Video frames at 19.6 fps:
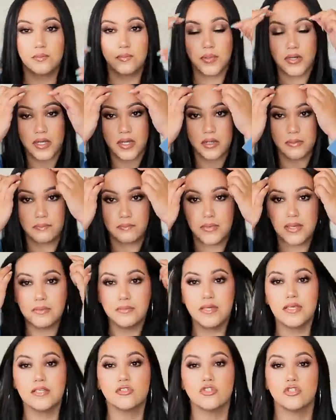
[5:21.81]
but
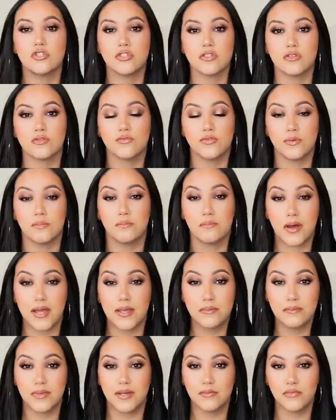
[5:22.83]
maybe it's just from
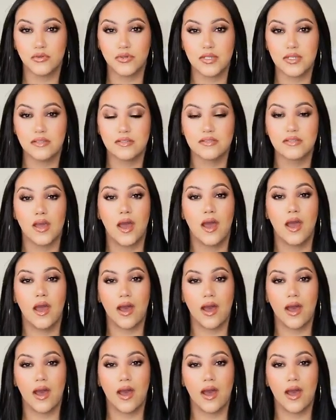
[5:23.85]
my memories.